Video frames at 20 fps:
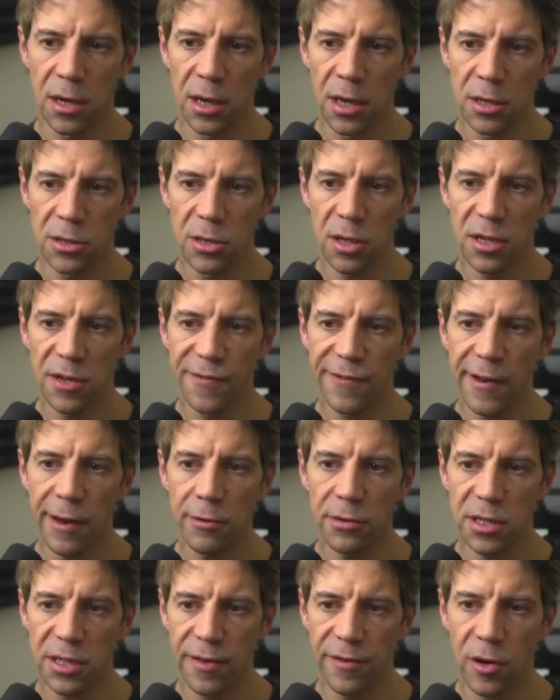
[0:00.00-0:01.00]
So there's
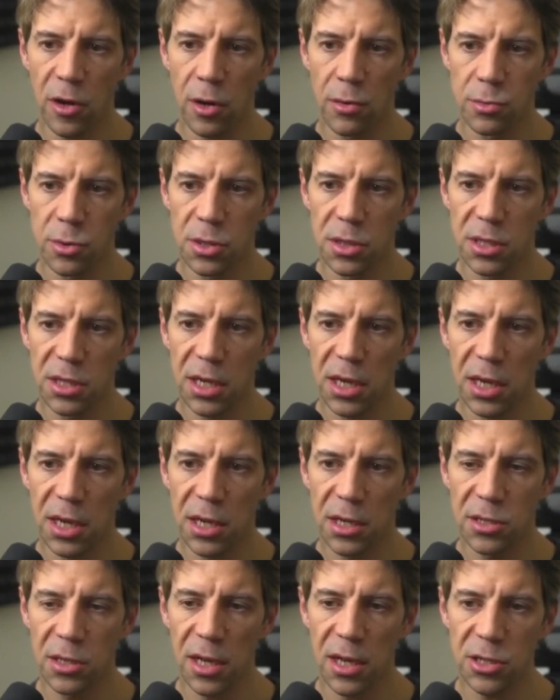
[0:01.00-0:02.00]
various different options here.
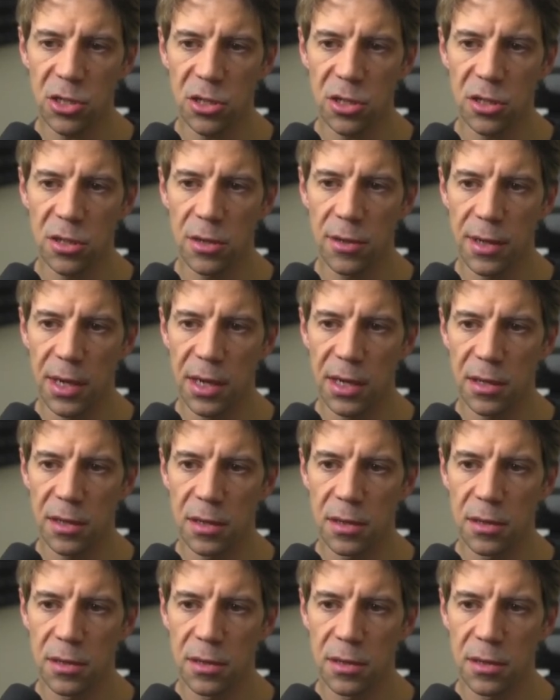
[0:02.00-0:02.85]
So let's just do that.